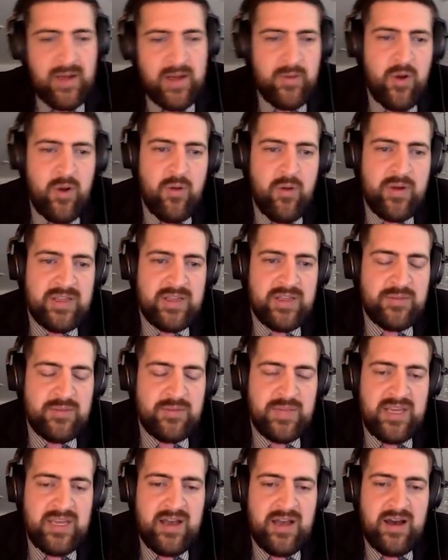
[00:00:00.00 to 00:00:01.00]
I'm going to
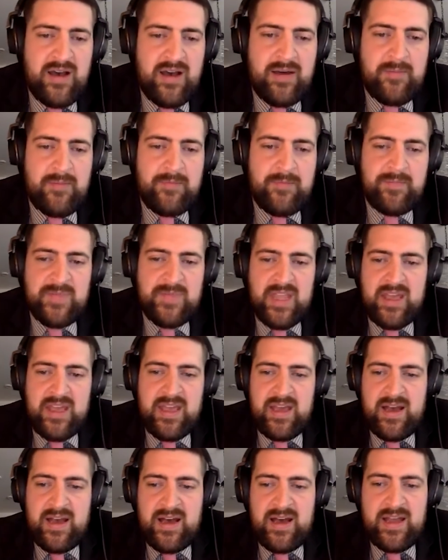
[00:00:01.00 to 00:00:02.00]
become
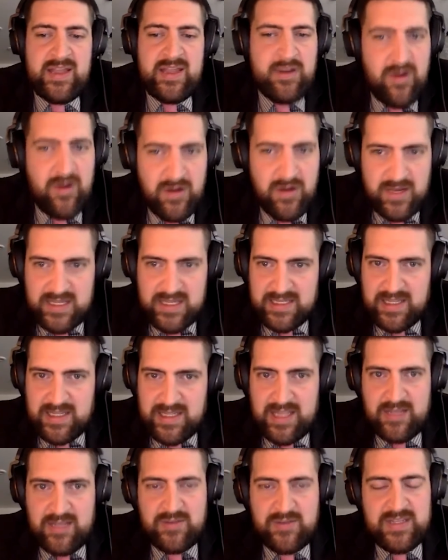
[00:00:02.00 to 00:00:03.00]
an artist,
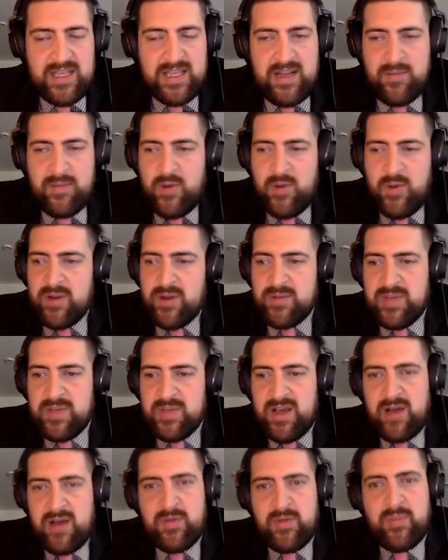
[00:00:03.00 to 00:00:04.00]
like you said. I'm going to
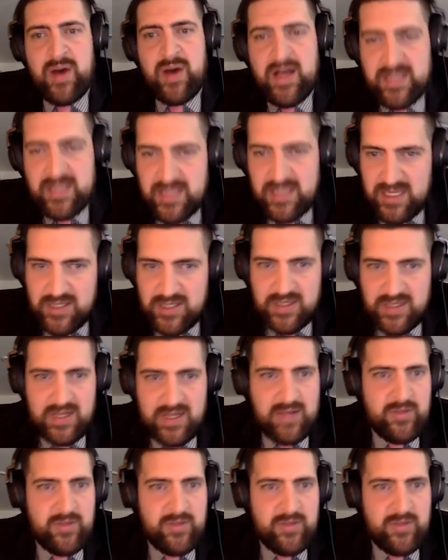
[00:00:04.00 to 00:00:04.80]
become a politician.